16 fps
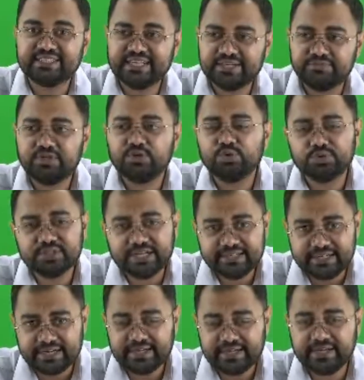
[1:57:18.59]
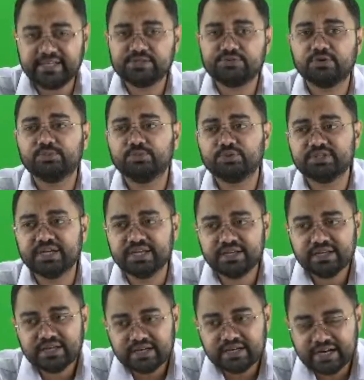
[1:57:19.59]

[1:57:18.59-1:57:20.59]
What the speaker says: and we know that at least for more than